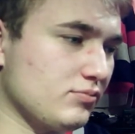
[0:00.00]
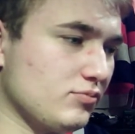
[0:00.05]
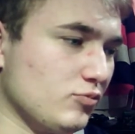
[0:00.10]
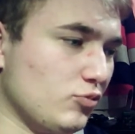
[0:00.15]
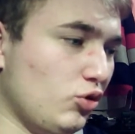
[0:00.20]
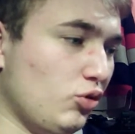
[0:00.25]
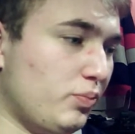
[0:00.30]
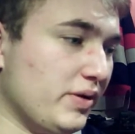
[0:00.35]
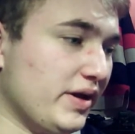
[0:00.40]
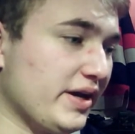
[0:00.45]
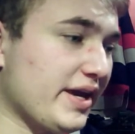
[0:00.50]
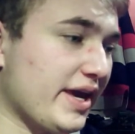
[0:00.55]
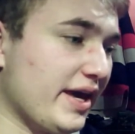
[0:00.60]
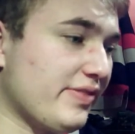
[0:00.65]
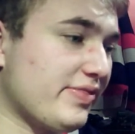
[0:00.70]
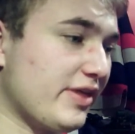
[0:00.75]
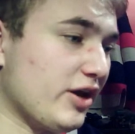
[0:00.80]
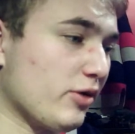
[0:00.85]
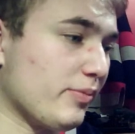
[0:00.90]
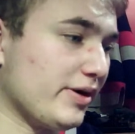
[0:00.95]
Ooh, big hit
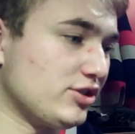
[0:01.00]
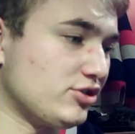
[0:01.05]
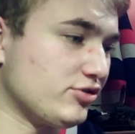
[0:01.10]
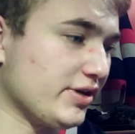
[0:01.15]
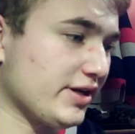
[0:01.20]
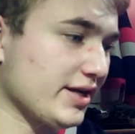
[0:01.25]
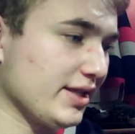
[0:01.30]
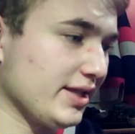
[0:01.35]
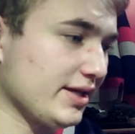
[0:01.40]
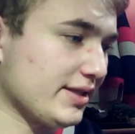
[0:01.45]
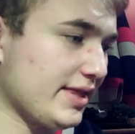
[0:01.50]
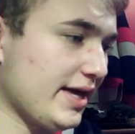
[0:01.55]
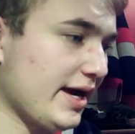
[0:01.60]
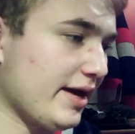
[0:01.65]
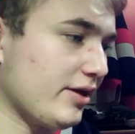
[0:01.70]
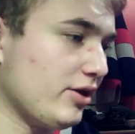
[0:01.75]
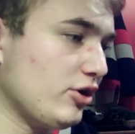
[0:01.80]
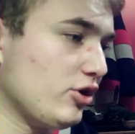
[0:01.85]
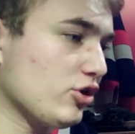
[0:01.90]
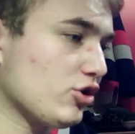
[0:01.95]
there by Drake. I like
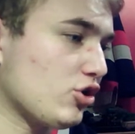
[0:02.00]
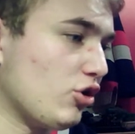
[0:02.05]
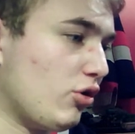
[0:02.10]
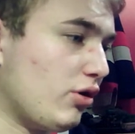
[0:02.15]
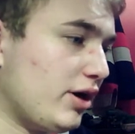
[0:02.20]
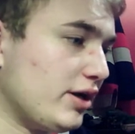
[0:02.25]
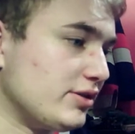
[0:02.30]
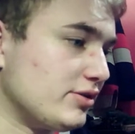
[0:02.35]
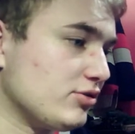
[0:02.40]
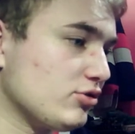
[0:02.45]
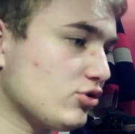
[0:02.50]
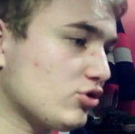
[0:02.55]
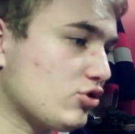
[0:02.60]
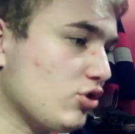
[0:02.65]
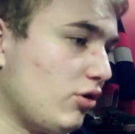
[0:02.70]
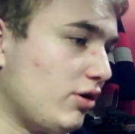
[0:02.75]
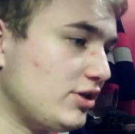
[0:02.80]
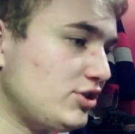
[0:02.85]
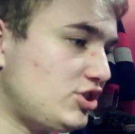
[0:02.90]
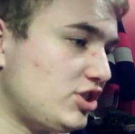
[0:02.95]
that. Go on,
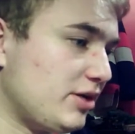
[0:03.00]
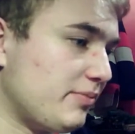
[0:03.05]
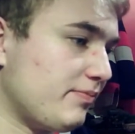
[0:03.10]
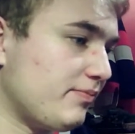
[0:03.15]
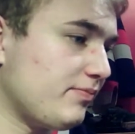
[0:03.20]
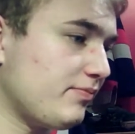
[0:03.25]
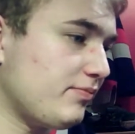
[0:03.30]
Jim.